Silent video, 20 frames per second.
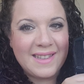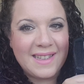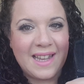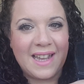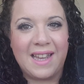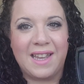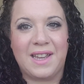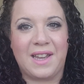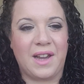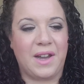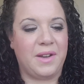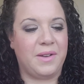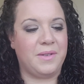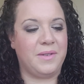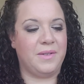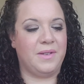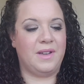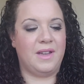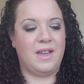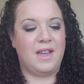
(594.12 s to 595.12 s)
There you go.
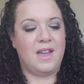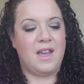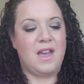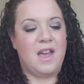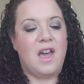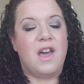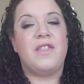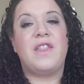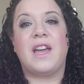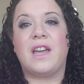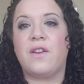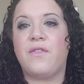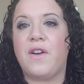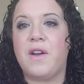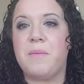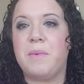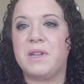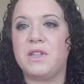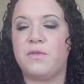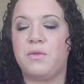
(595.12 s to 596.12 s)
Thank you
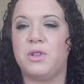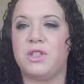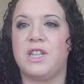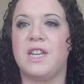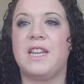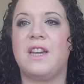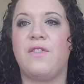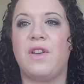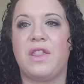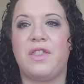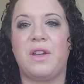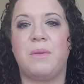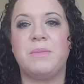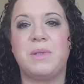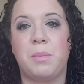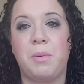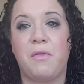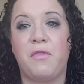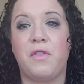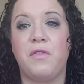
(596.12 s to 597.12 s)
very much for watching. Give it a thumbs
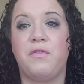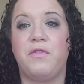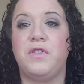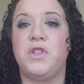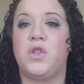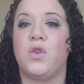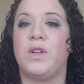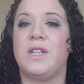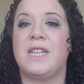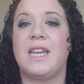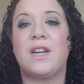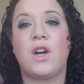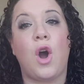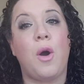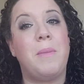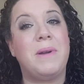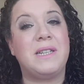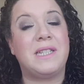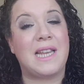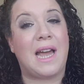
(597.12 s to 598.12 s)
up if you've enjoyed it.
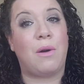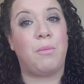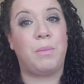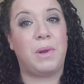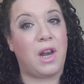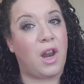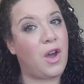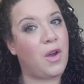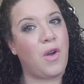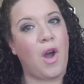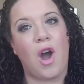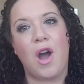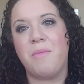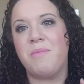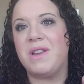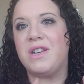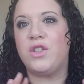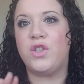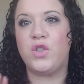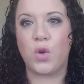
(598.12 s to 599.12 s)
Comment down below. I'm
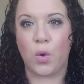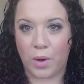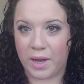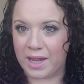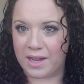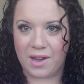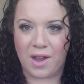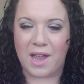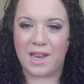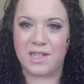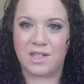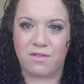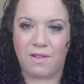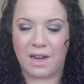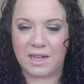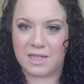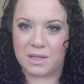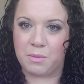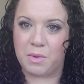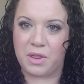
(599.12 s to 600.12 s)
enjoying
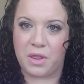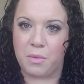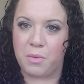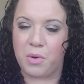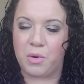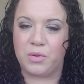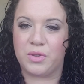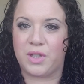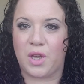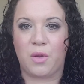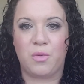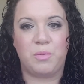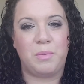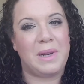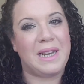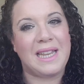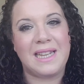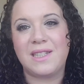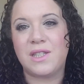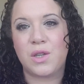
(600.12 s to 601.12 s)
interacting with you all, so
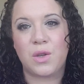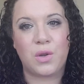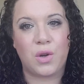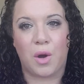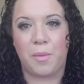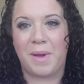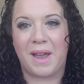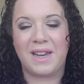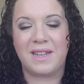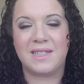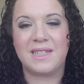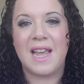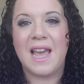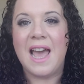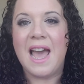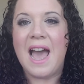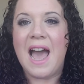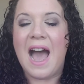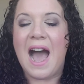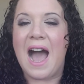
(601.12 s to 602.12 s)
please do comment.
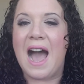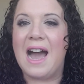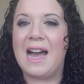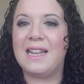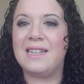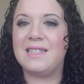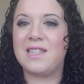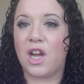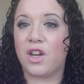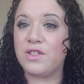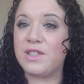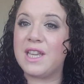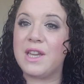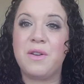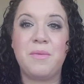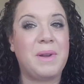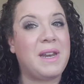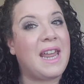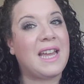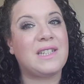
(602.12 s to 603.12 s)
And I'll see
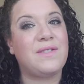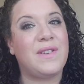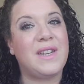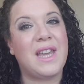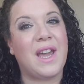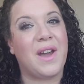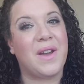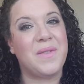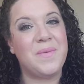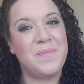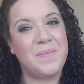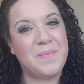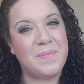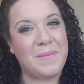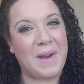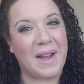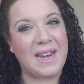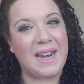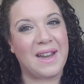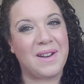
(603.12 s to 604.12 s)
you in my next video.
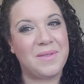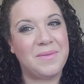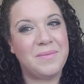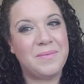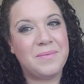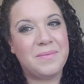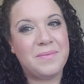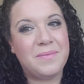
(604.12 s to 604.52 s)
Bye now.